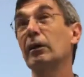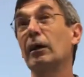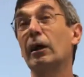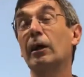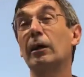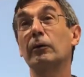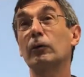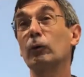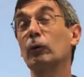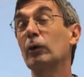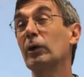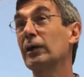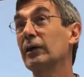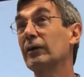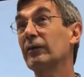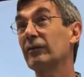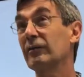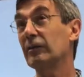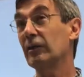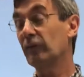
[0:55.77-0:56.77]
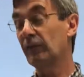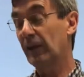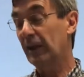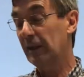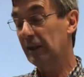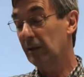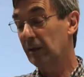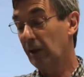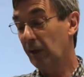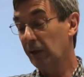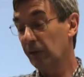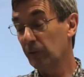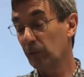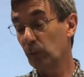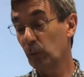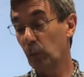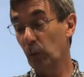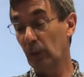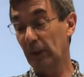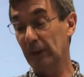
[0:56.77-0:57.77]
Googling Survey
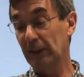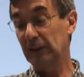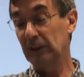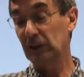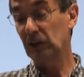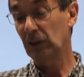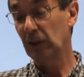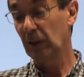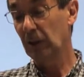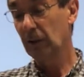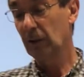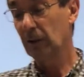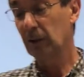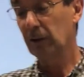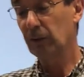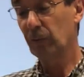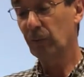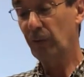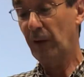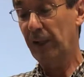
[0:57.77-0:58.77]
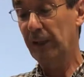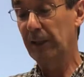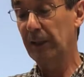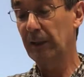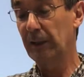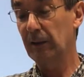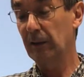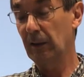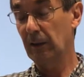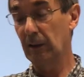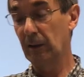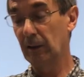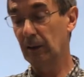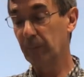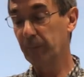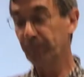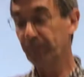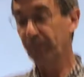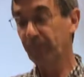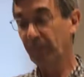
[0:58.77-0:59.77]
London Woolwich, you'll find it.
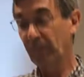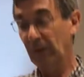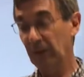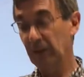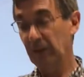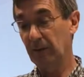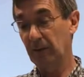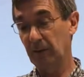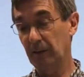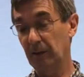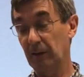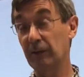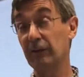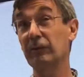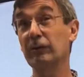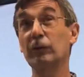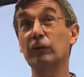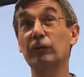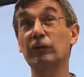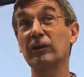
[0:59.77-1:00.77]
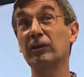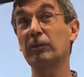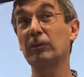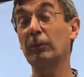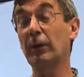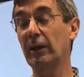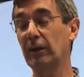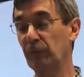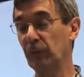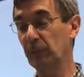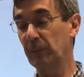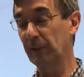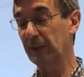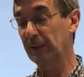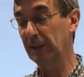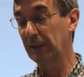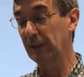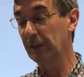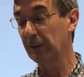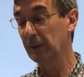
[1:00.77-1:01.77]
History of just about every
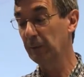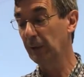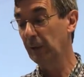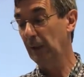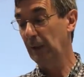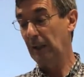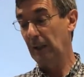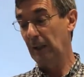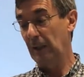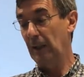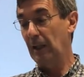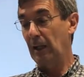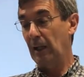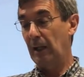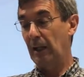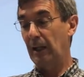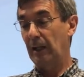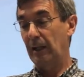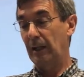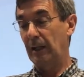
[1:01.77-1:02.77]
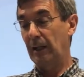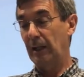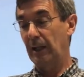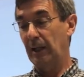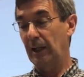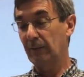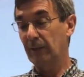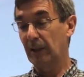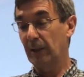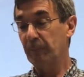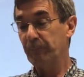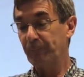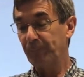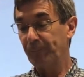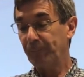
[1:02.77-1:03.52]
building in the area.